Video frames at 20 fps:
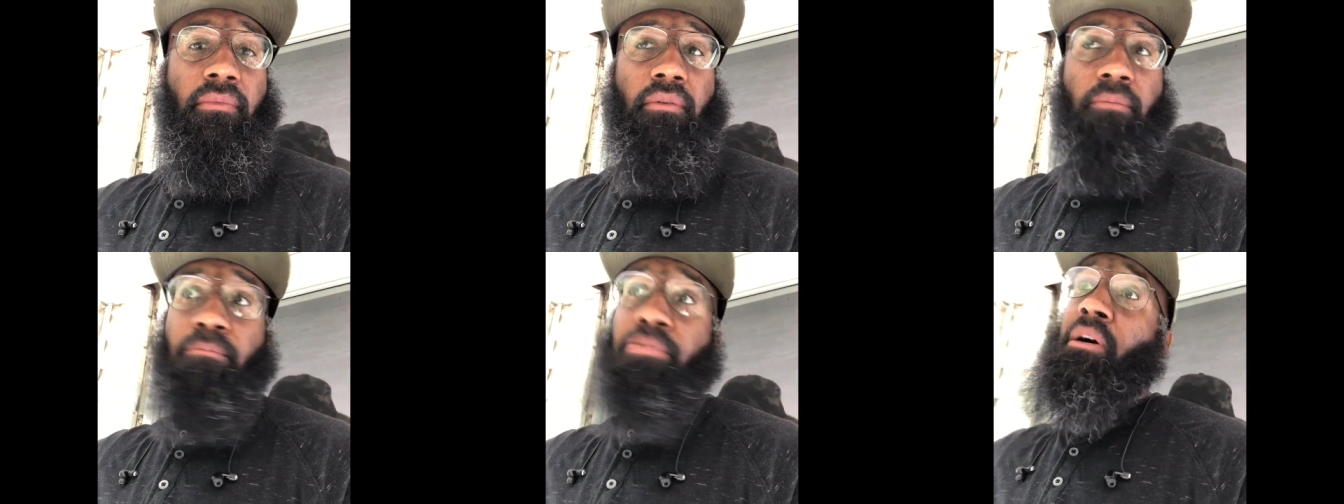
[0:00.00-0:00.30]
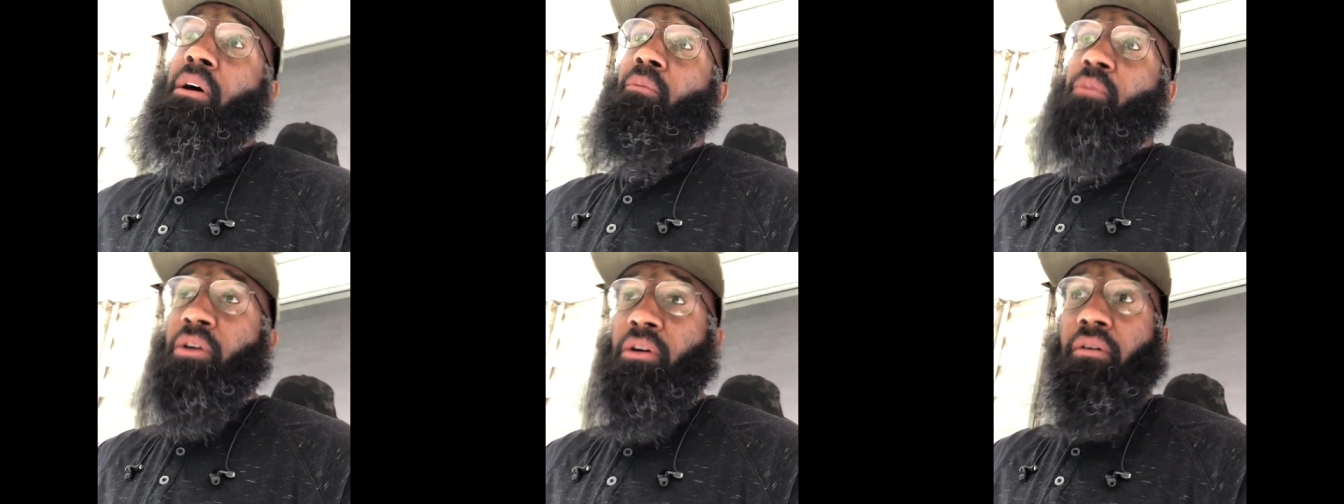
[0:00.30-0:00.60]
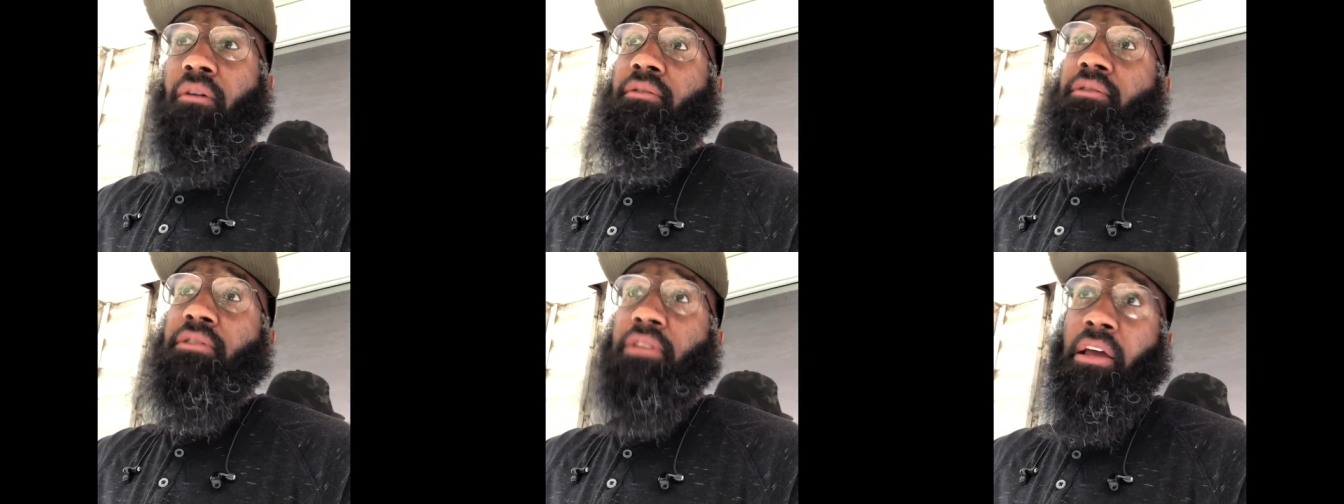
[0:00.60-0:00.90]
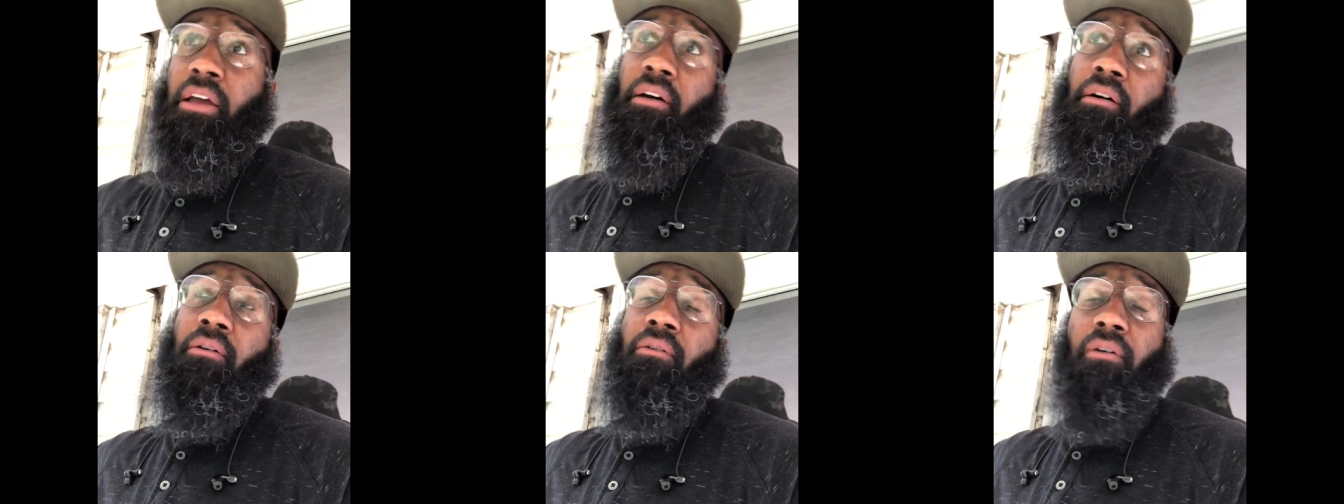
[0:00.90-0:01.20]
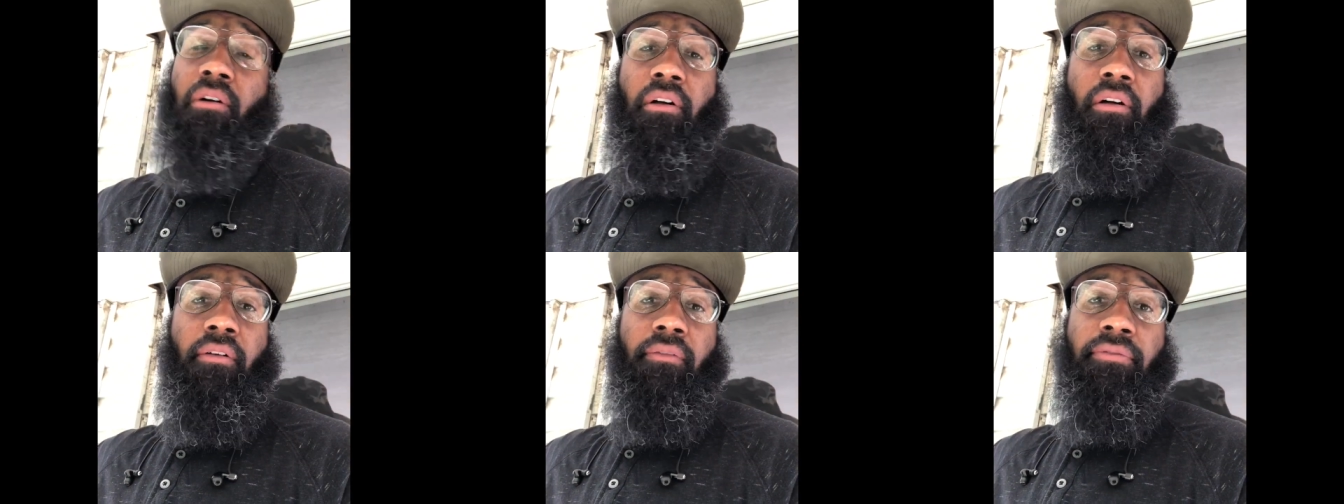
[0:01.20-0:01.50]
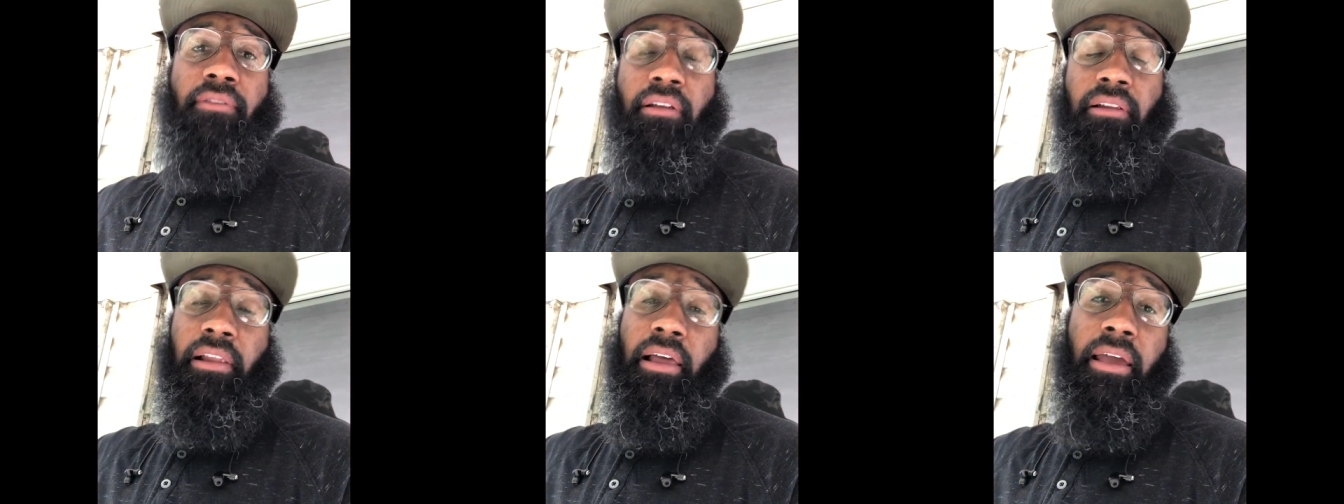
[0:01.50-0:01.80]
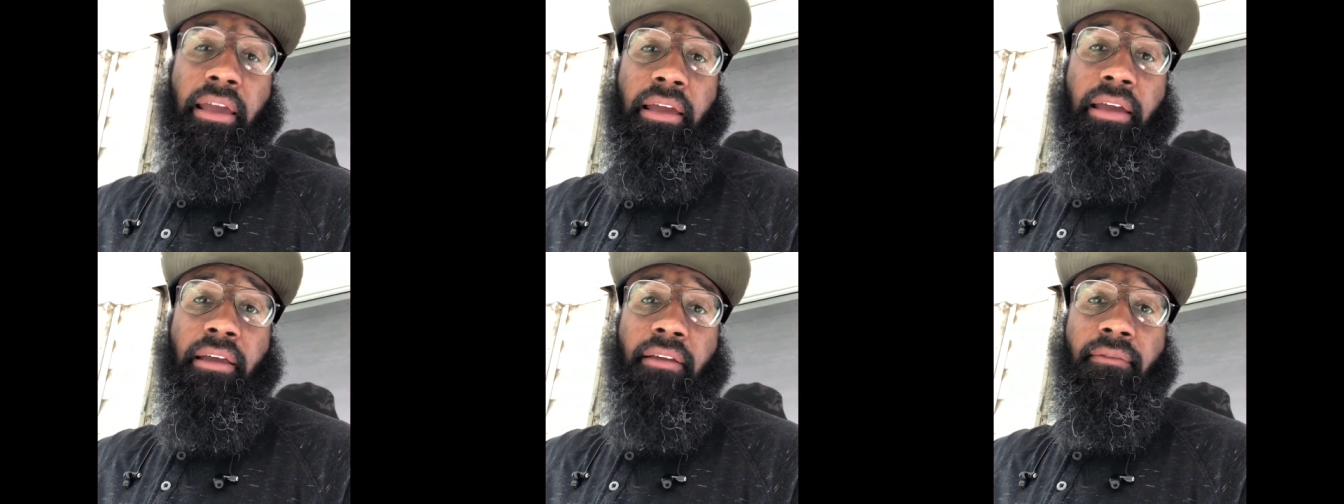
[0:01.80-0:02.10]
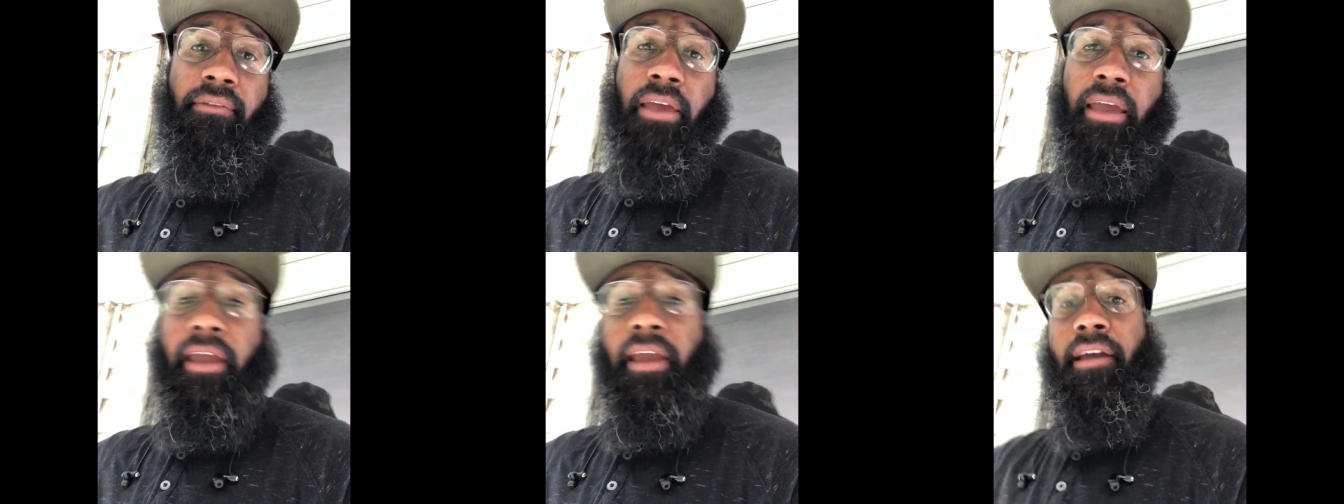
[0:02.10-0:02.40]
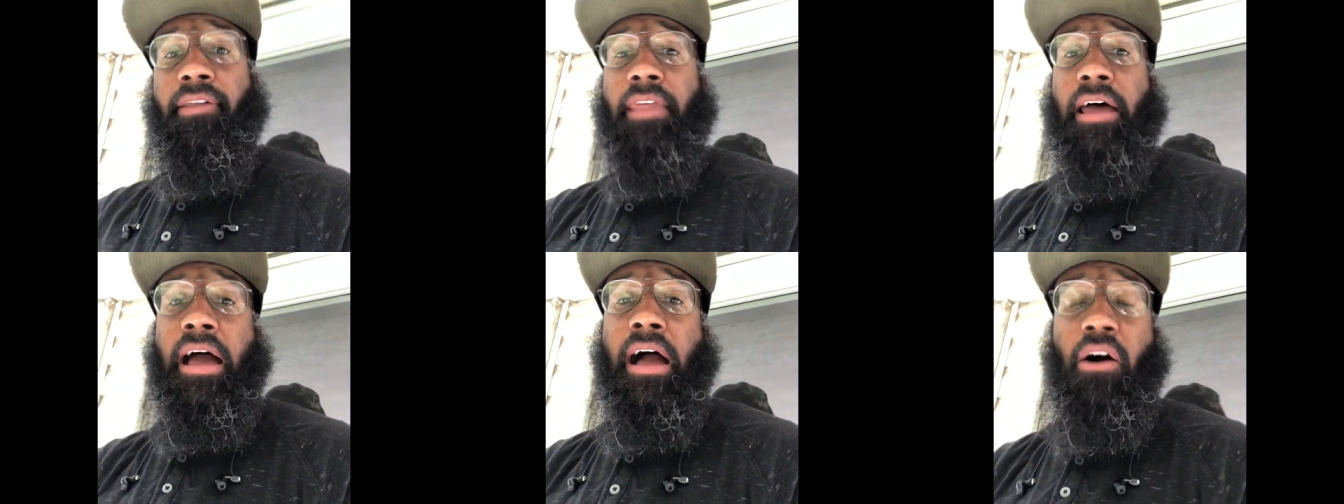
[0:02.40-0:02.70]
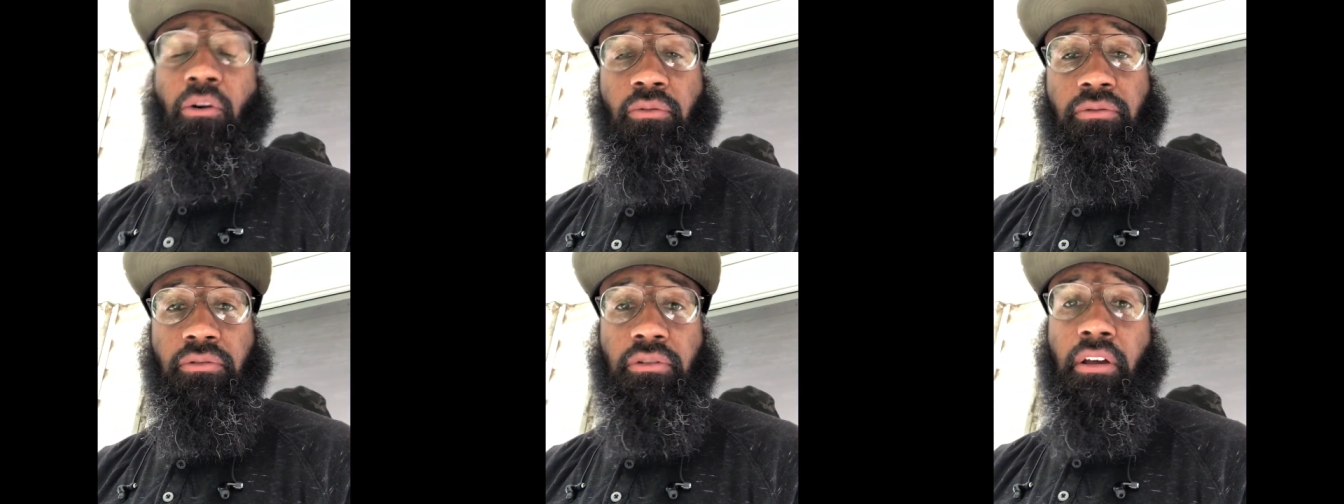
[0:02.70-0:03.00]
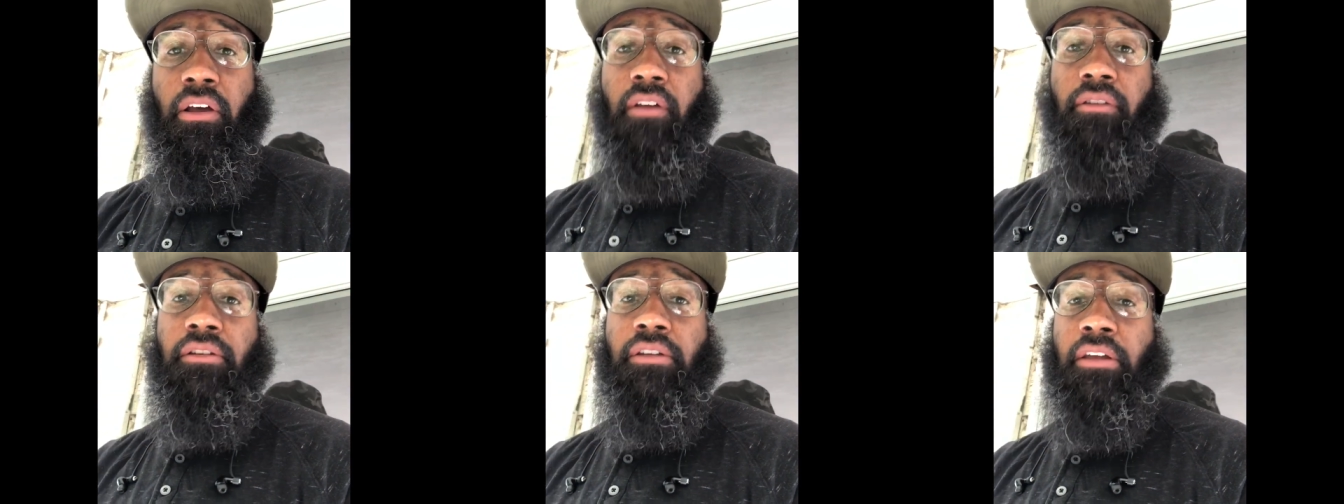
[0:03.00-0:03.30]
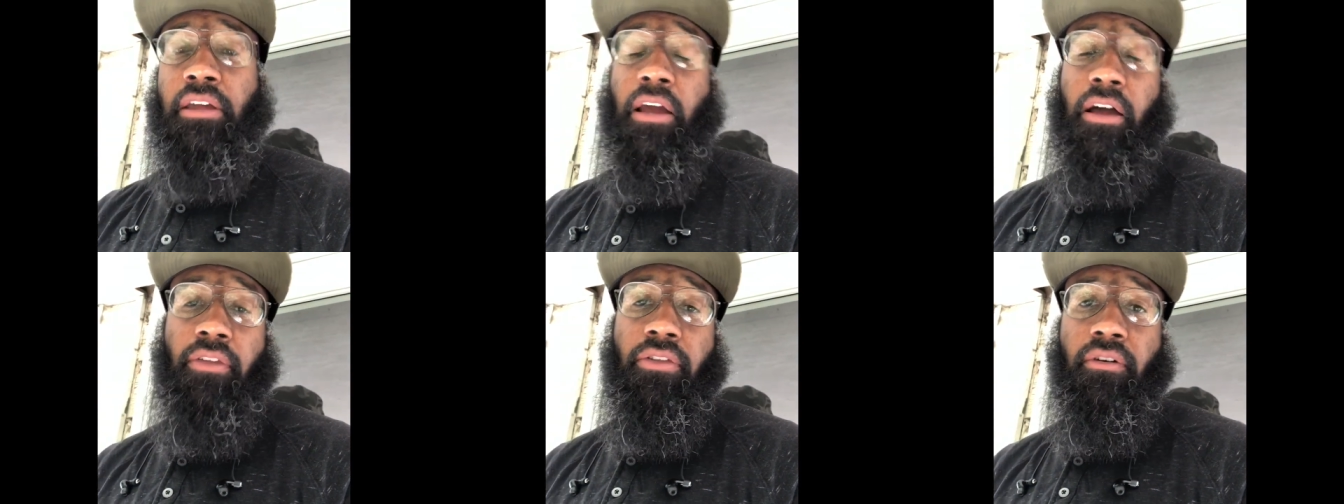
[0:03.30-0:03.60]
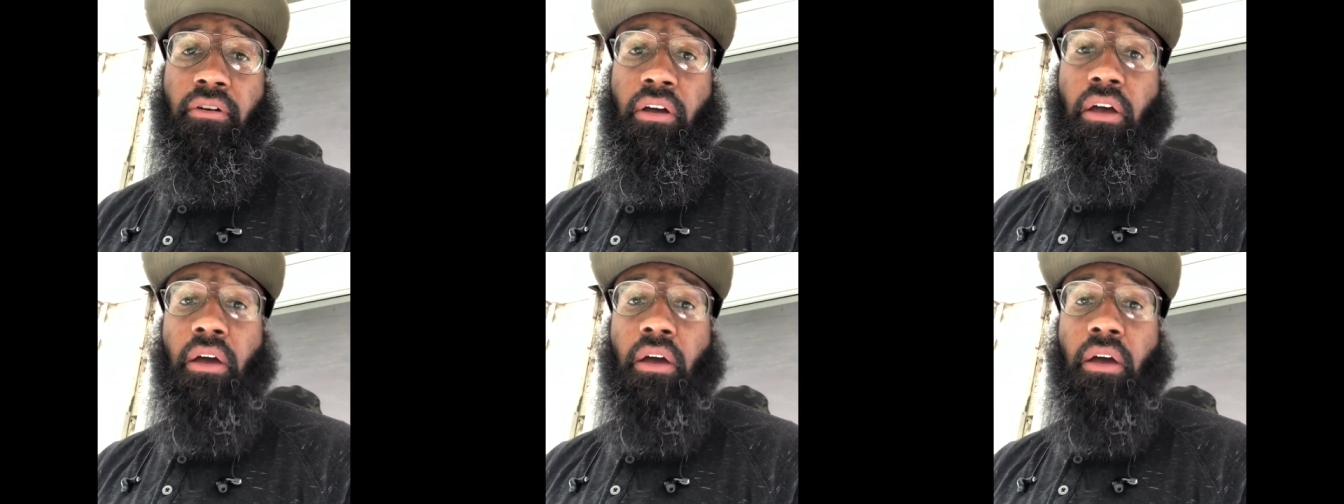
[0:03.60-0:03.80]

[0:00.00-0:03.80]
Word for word: But we're going to sell the land and the house together